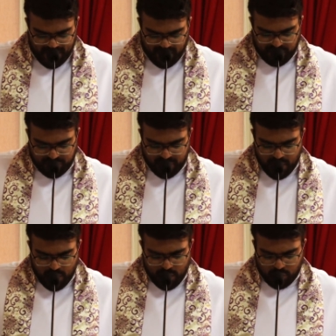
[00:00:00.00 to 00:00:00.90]
enough
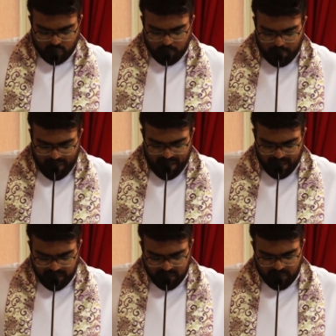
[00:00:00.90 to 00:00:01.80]
to
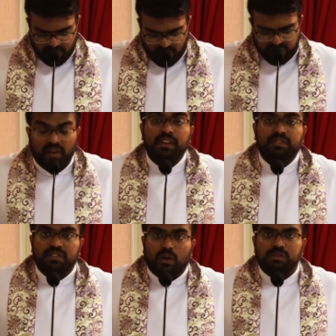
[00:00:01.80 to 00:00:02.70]
buy for
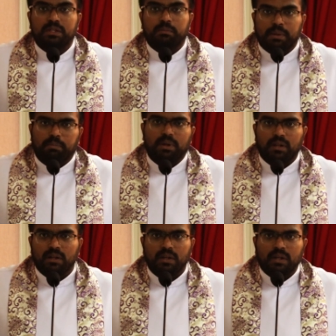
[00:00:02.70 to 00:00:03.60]
5,000 people.
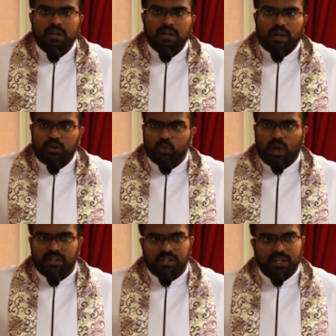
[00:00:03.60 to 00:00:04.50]
The
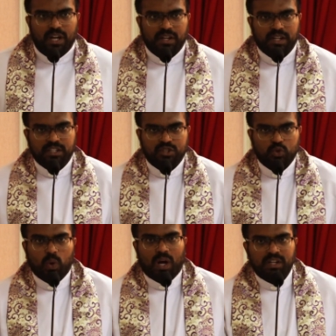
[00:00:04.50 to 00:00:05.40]
200 denarii is
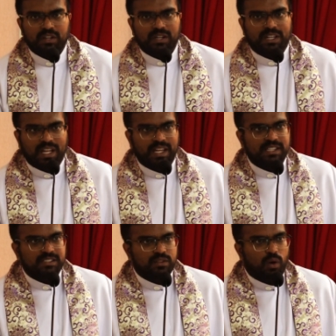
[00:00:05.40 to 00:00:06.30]
200
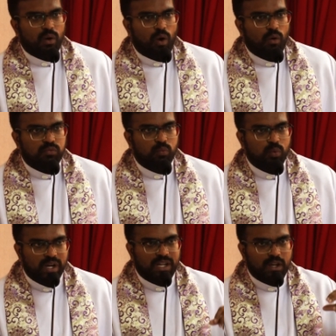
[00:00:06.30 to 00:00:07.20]
days of
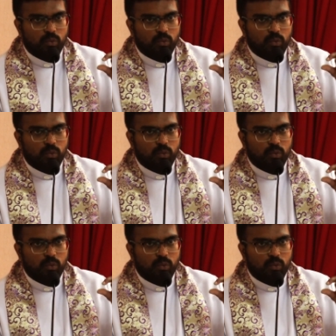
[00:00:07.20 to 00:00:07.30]
work